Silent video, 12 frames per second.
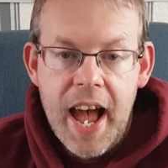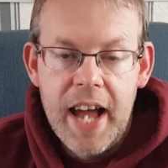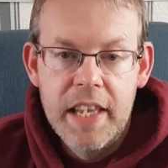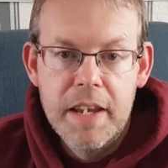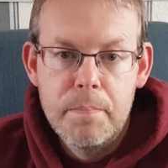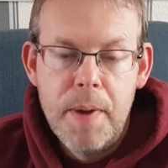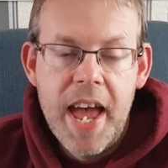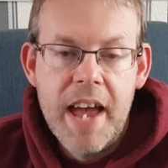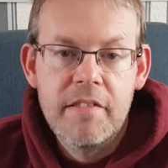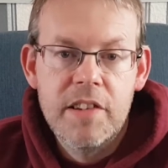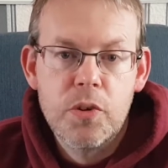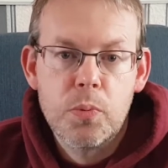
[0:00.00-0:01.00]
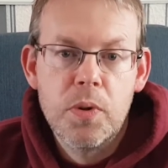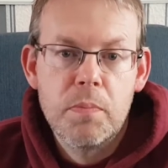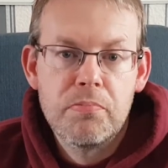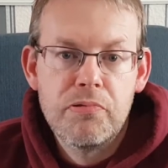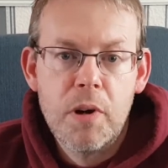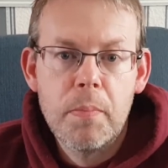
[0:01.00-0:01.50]
And your parents
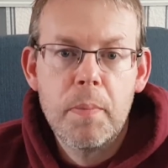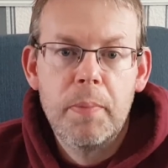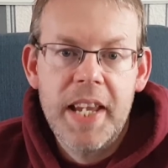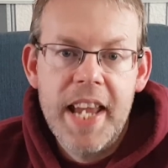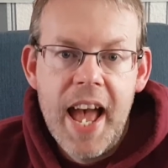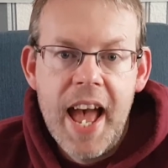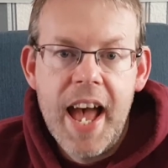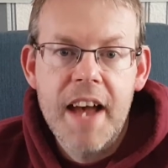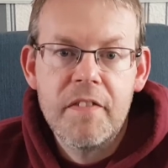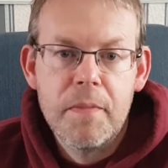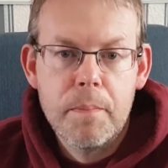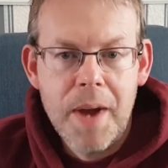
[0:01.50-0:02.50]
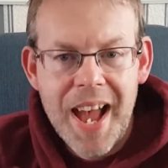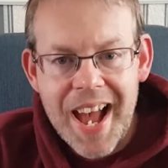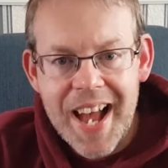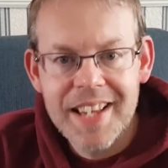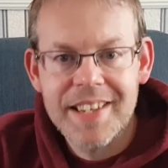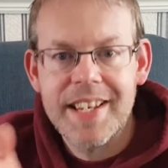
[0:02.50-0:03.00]
would probably have
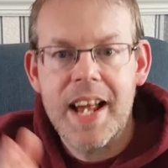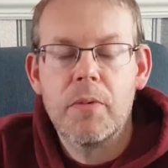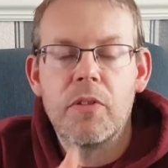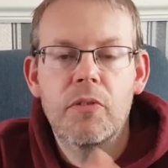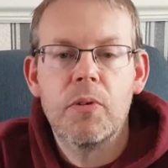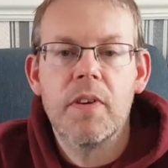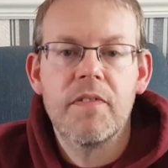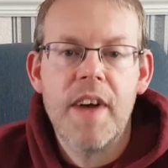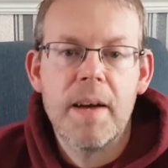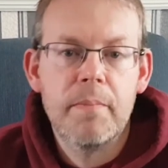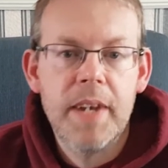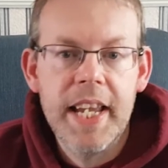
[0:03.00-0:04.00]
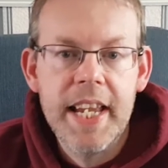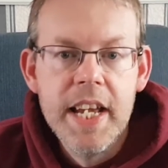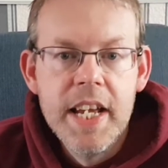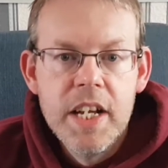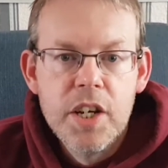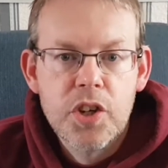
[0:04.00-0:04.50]
passed down through the family
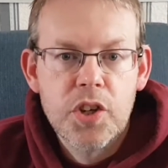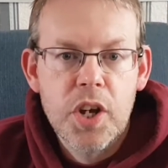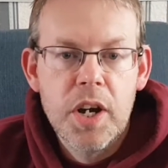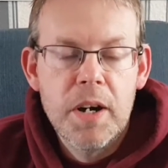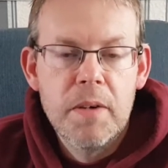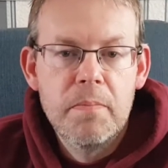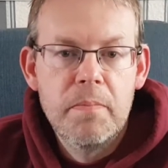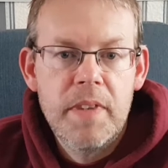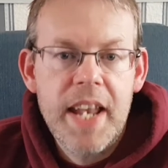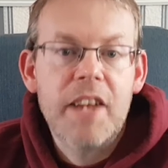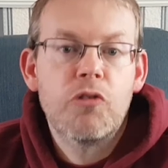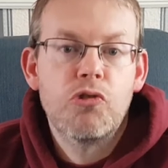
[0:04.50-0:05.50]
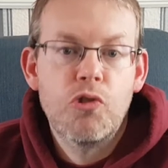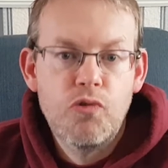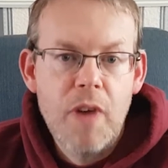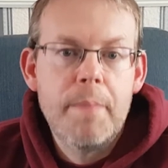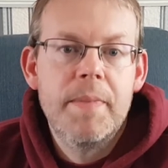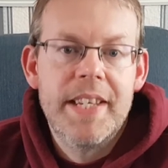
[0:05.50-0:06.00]
some natural
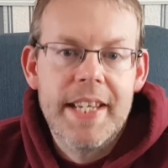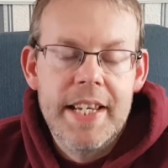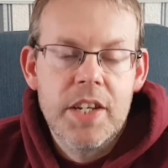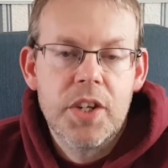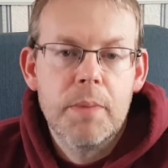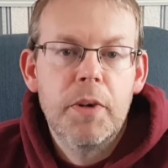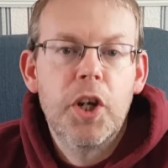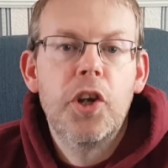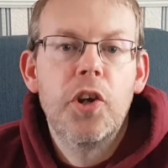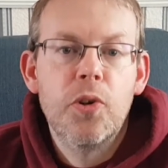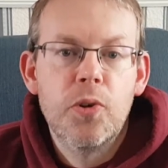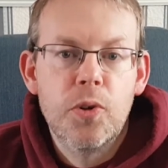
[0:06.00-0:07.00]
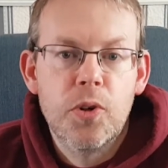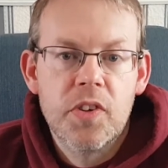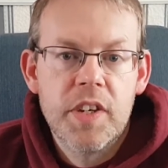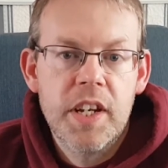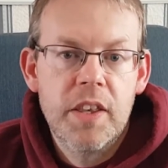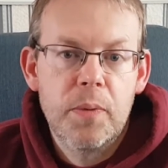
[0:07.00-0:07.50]
remedies, some cures.
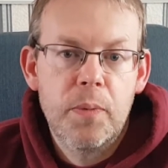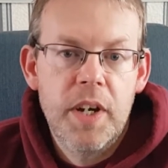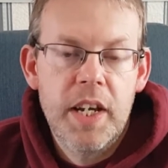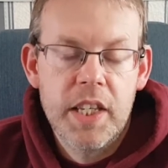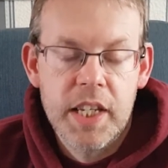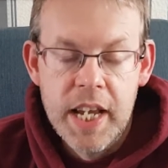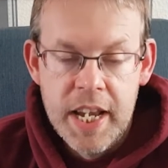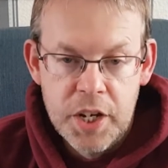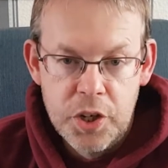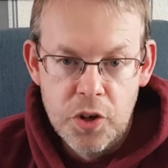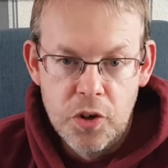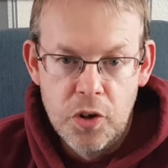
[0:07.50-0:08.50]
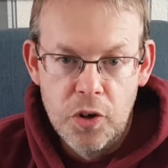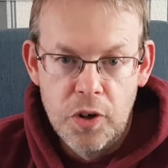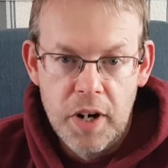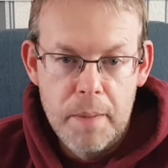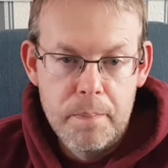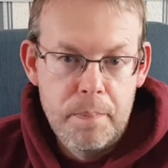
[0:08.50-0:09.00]
In other words,
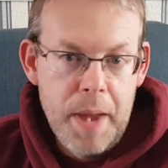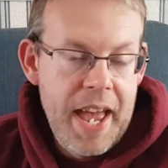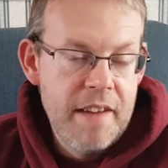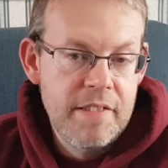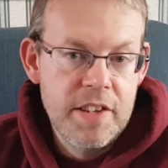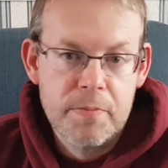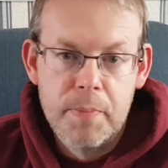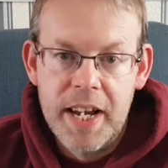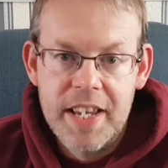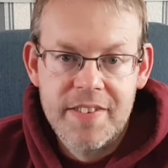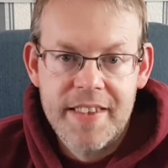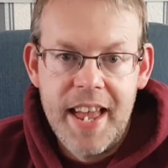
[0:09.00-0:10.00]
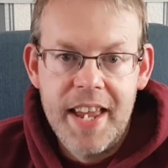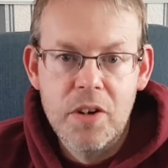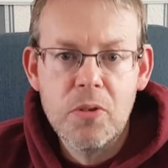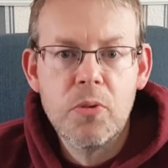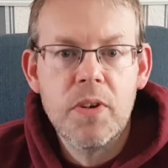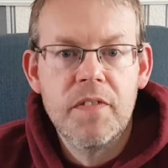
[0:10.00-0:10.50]
your parents might say,
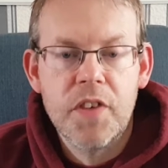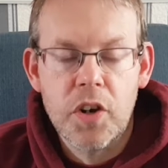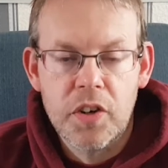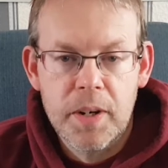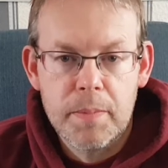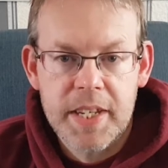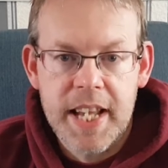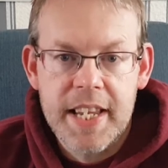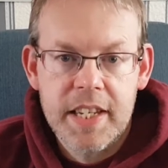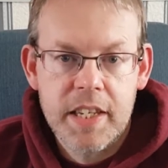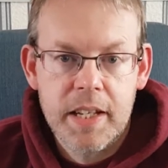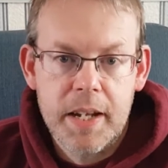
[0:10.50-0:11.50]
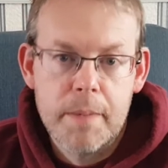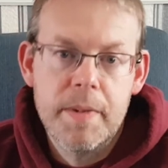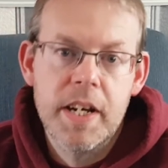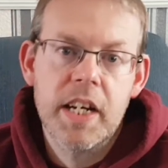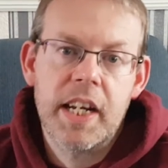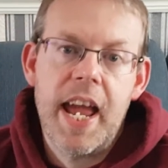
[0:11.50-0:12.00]
Oh, you've got an upset
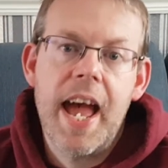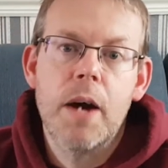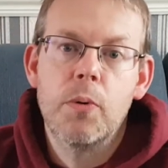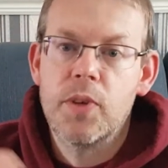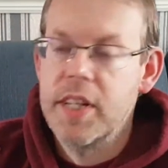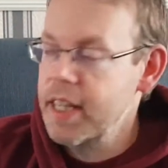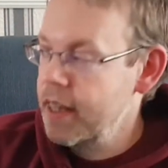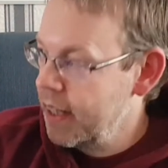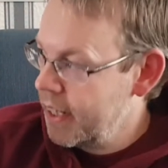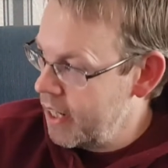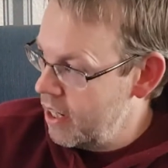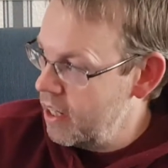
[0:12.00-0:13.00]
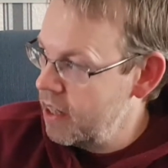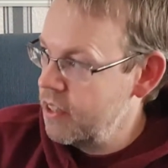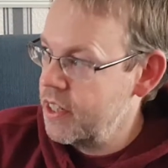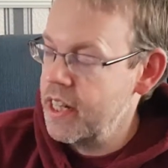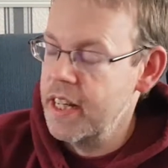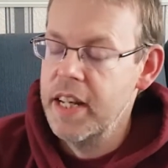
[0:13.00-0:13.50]
stomach out in the
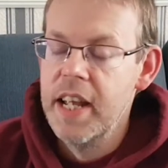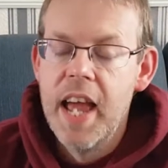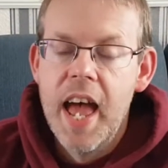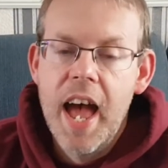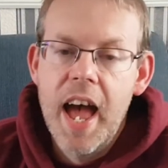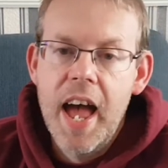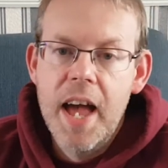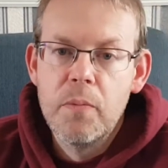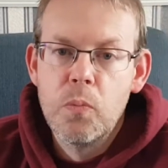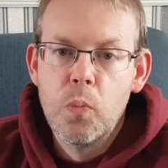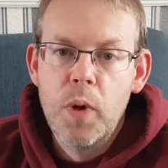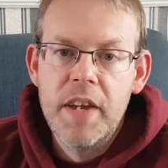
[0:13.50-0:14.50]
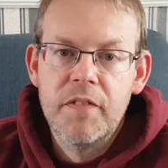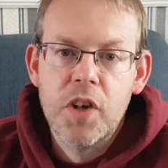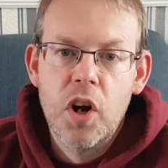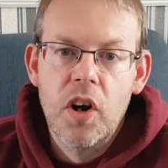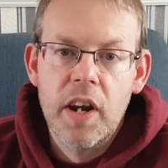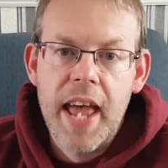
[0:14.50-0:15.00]
garden. Um, we've
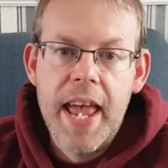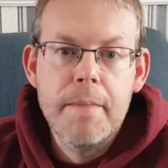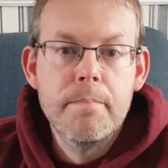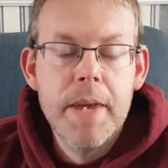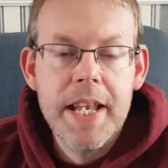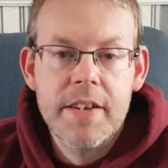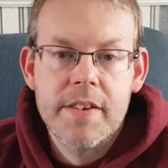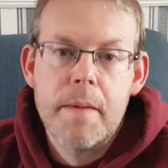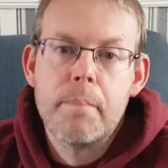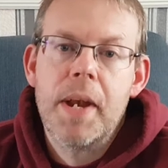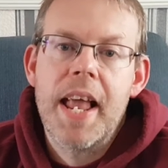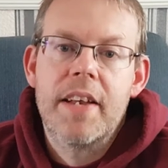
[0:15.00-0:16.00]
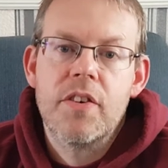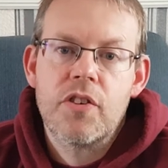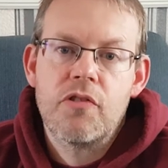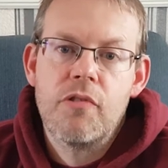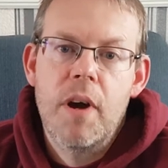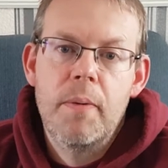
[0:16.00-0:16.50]
got a mint plant
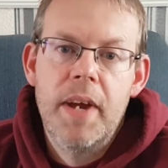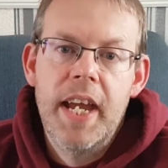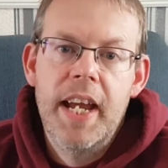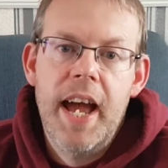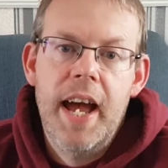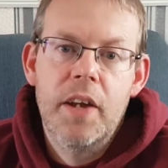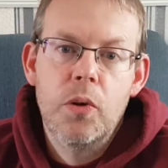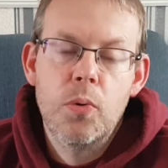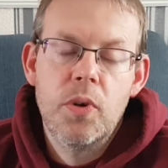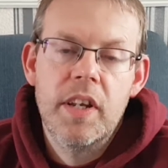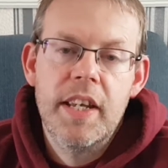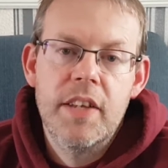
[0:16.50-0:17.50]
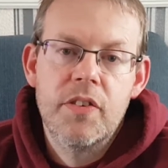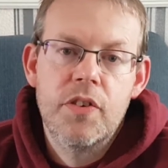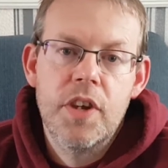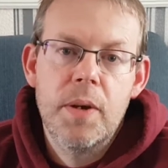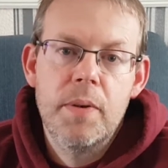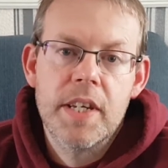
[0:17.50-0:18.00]
growing and all you need to
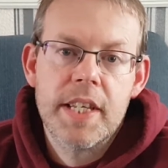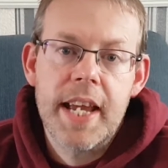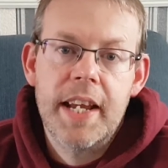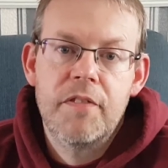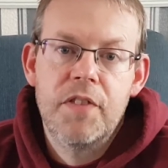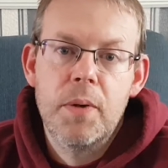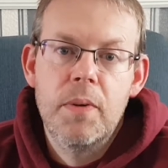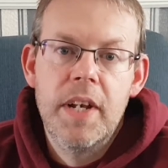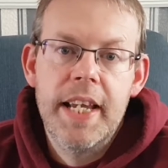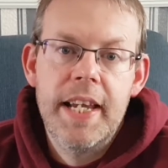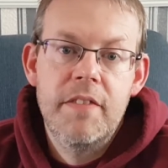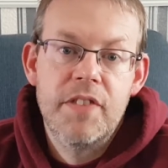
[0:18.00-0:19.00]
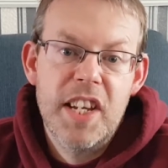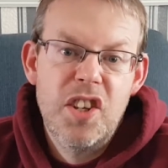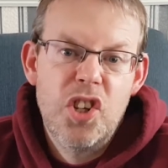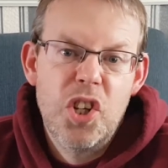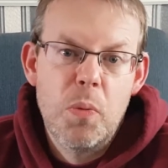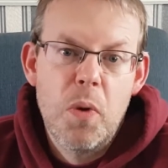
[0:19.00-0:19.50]
do is take a few leaves
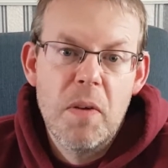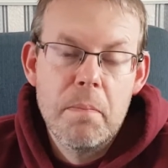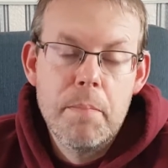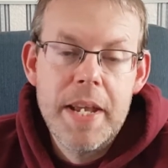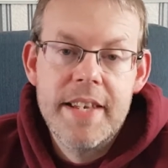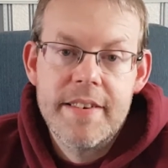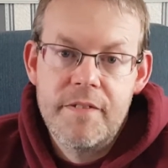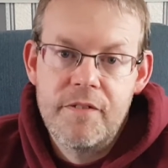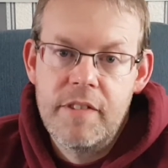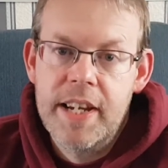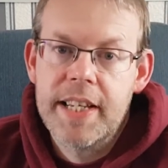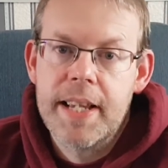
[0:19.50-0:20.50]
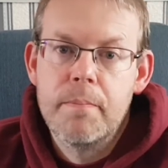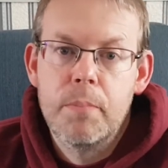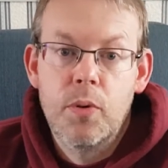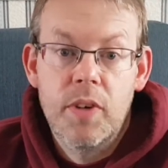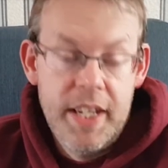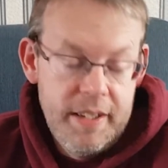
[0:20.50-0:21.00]
and chew on mint for
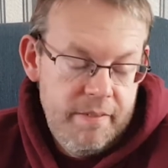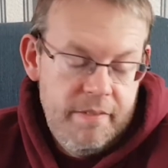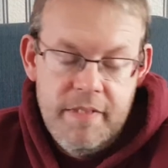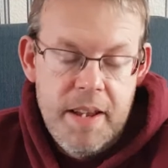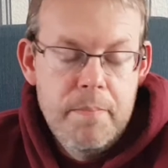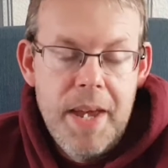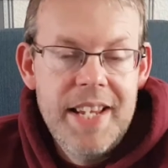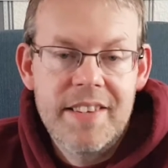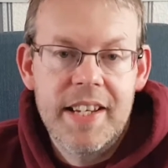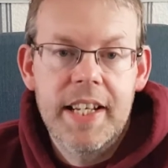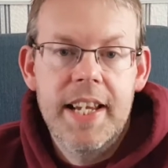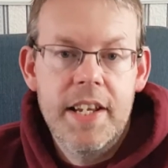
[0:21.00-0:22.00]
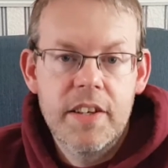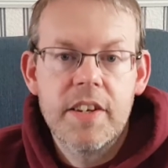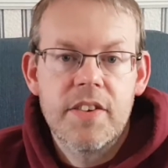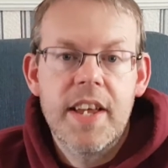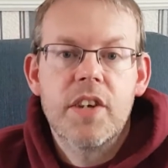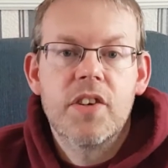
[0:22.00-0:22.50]
example and it amazingly
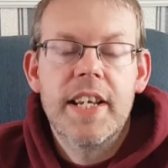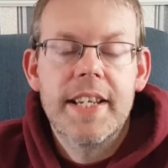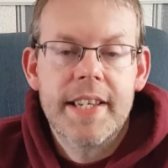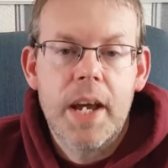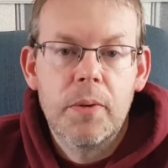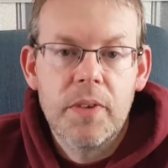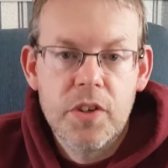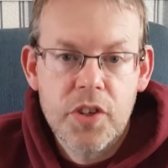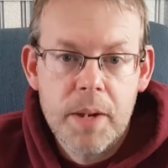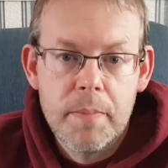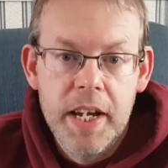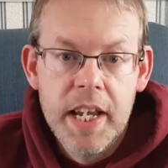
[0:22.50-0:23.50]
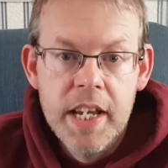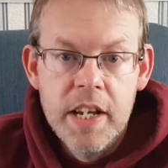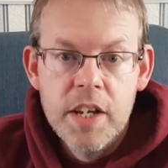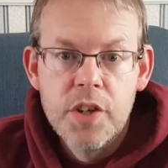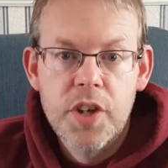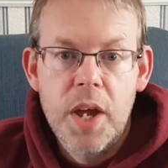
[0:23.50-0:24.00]
does actually settle the stomach.
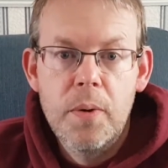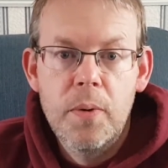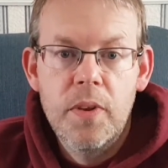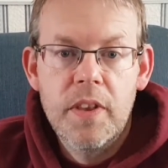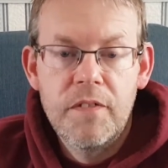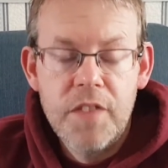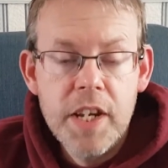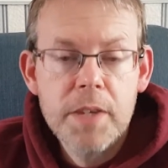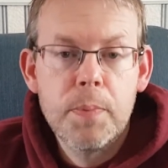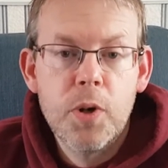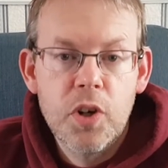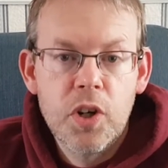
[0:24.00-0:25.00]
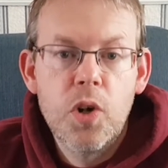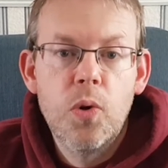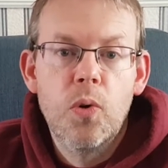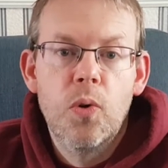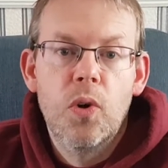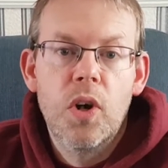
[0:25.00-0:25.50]
So the first put of
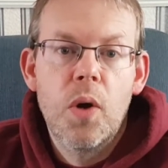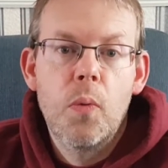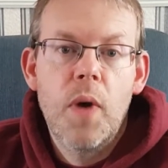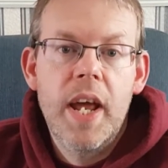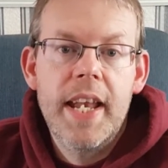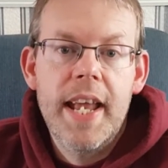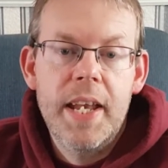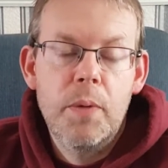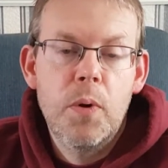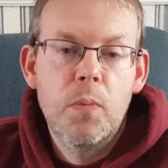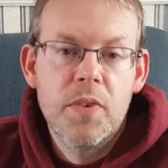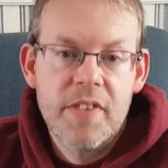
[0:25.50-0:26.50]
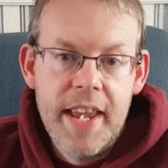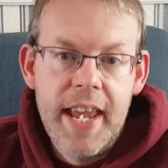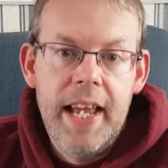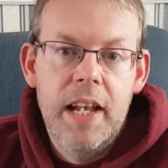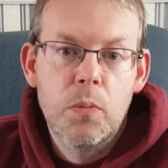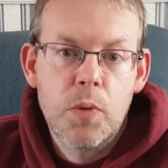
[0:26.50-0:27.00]
call when anyone was
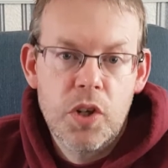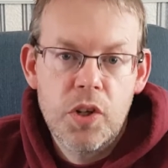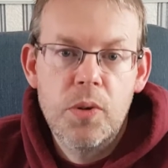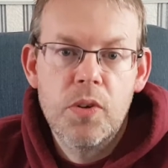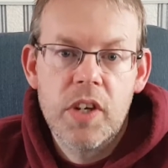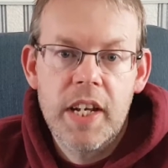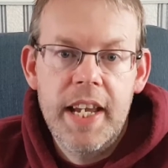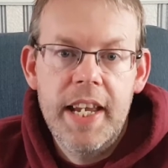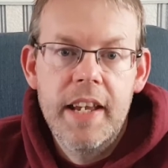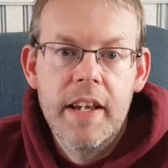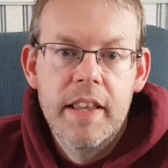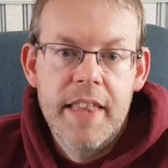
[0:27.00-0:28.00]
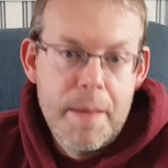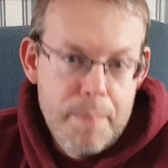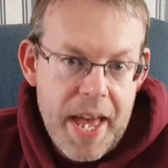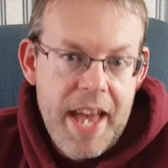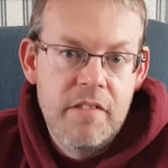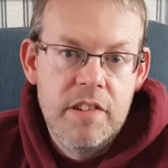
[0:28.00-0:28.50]
ill was usually their
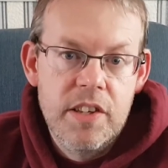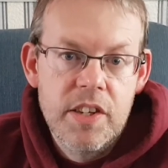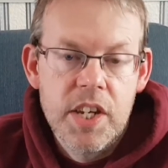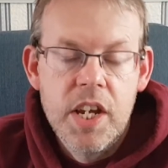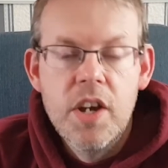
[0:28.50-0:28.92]
parents.